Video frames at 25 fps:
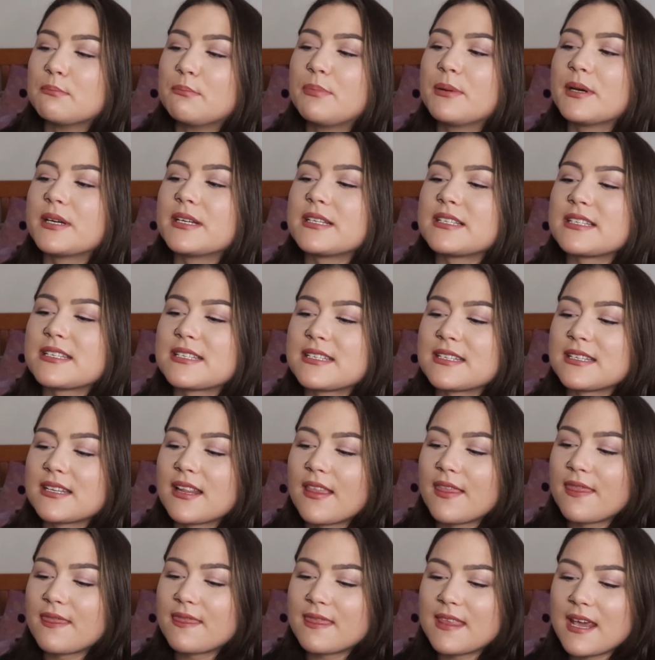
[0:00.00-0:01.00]
But
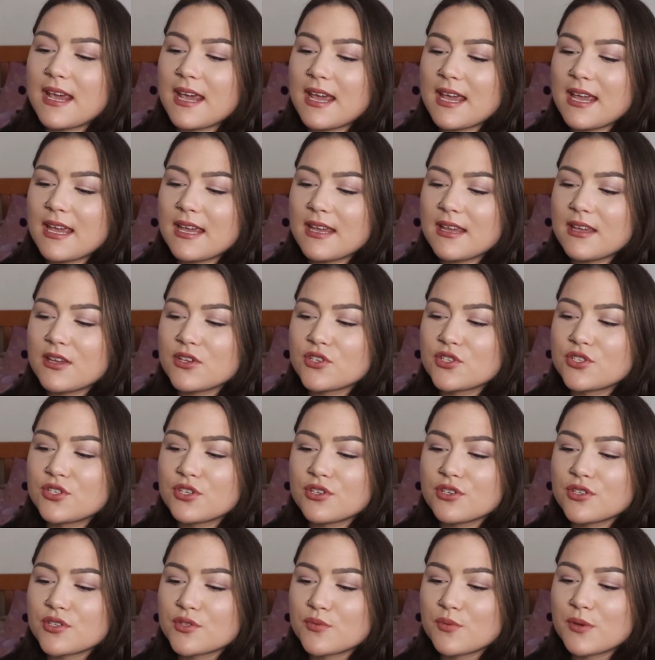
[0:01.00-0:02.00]
they
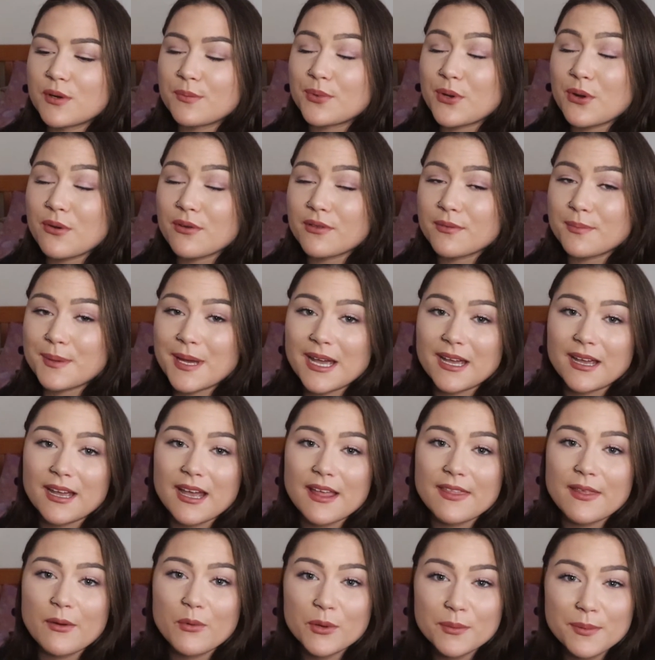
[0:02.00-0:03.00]
just would have broke the bank,
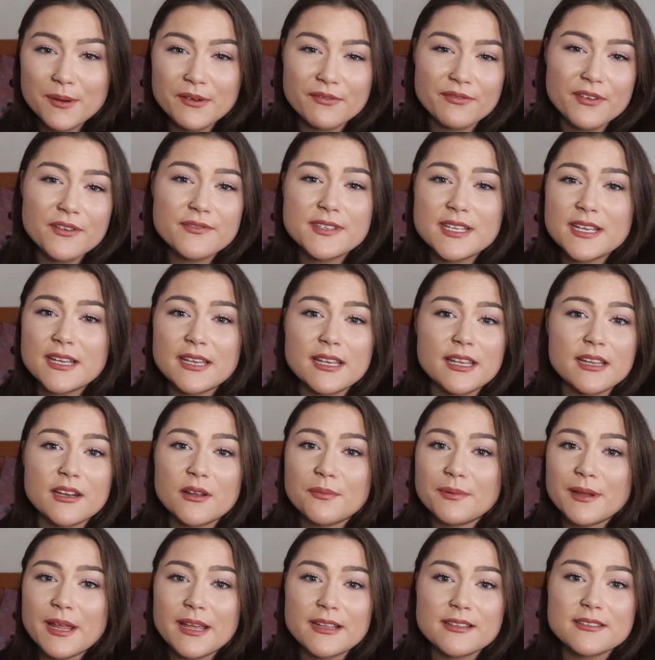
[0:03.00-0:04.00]
and that would have been 15 kilo
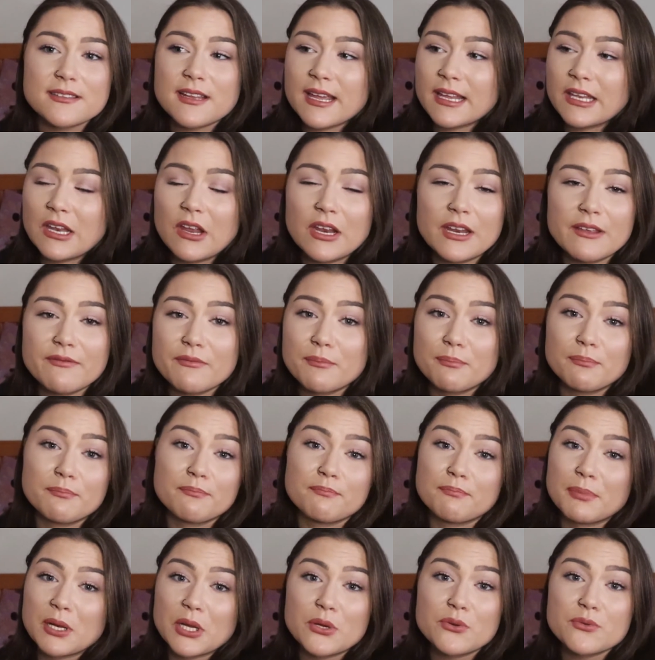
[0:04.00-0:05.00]
plates, like not even
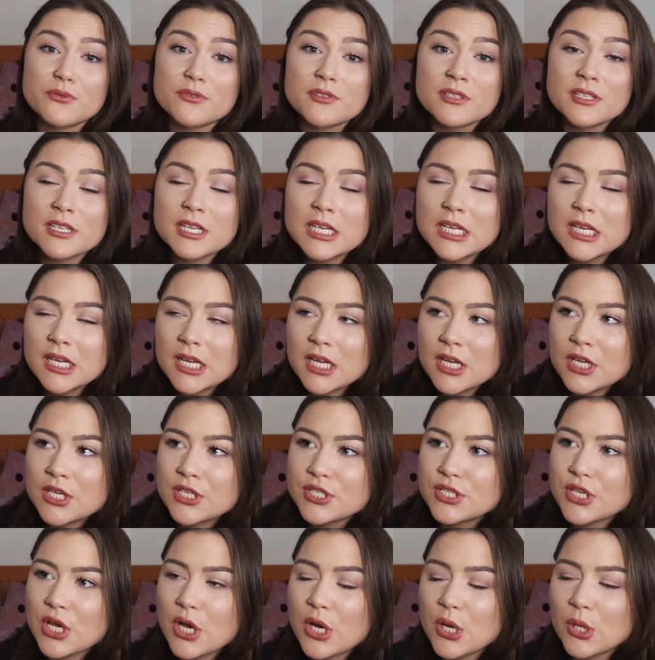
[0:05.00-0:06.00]
blues.
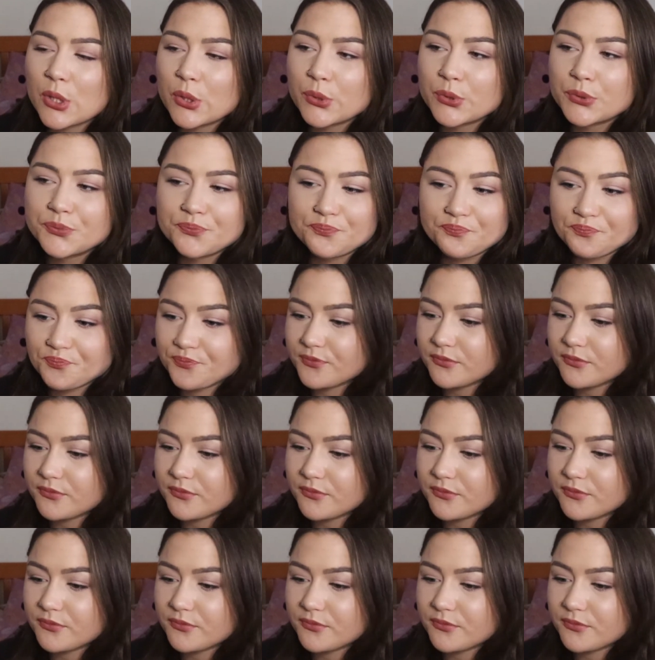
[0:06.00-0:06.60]
So